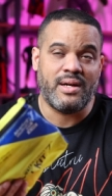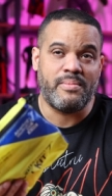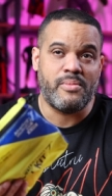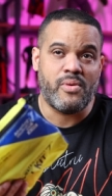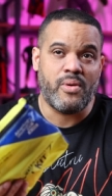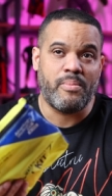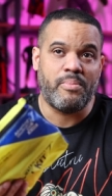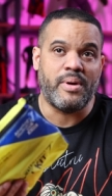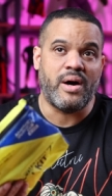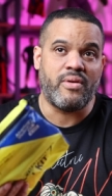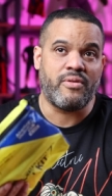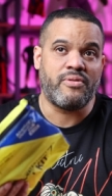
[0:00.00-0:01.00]
a more
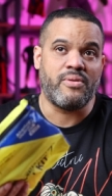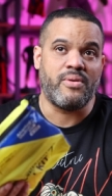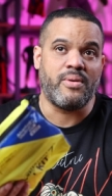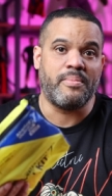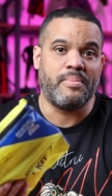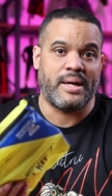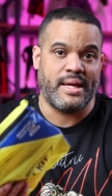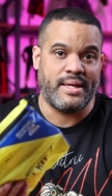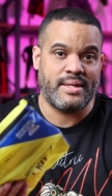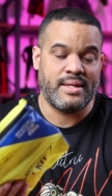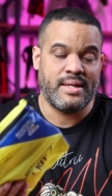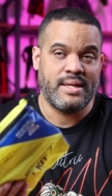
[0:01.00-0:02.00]
powerful
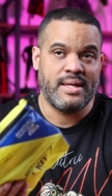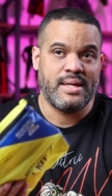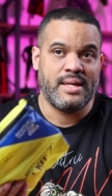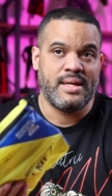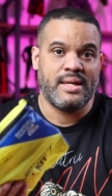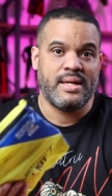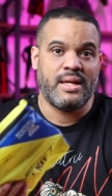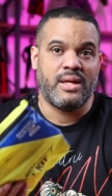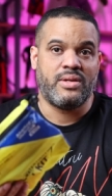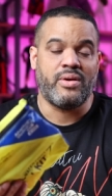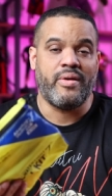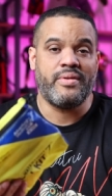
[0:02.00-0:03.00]
bike.
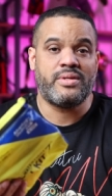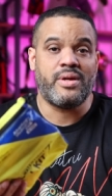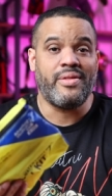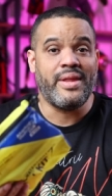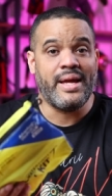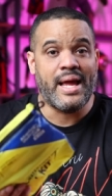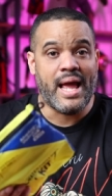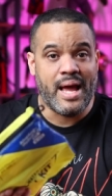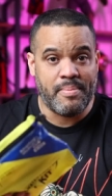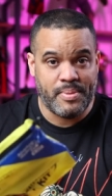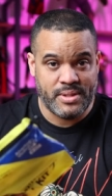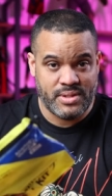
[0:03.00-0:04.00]
So if something
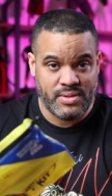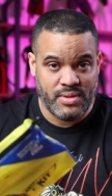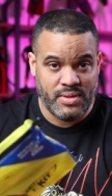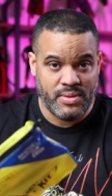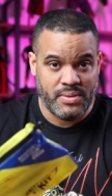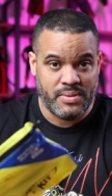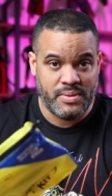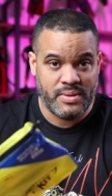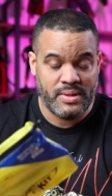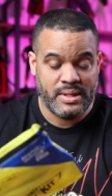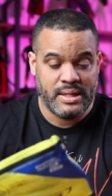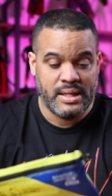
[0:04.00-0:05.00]
happens to you,
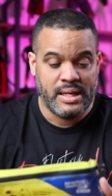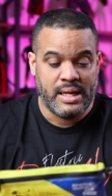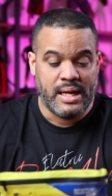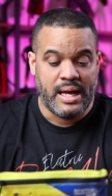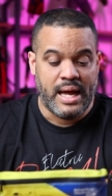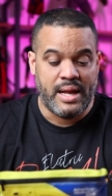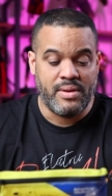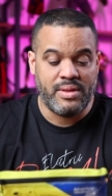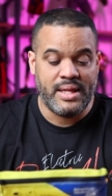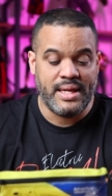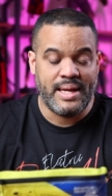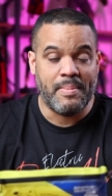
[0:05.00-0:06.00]
I
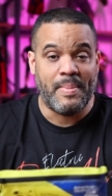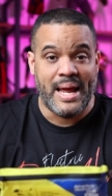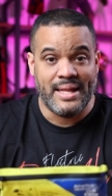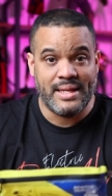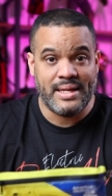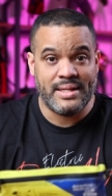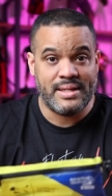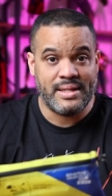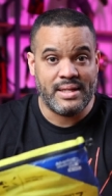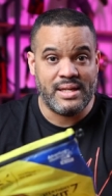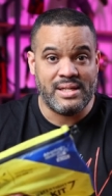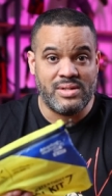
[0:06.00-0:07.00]
don't think a band-aid
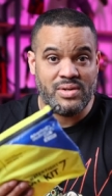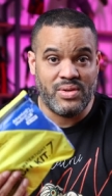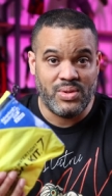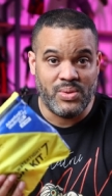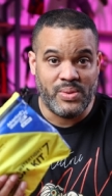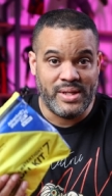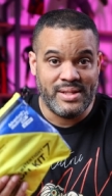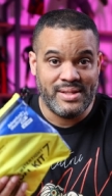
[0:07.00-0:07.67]
is gonna do it.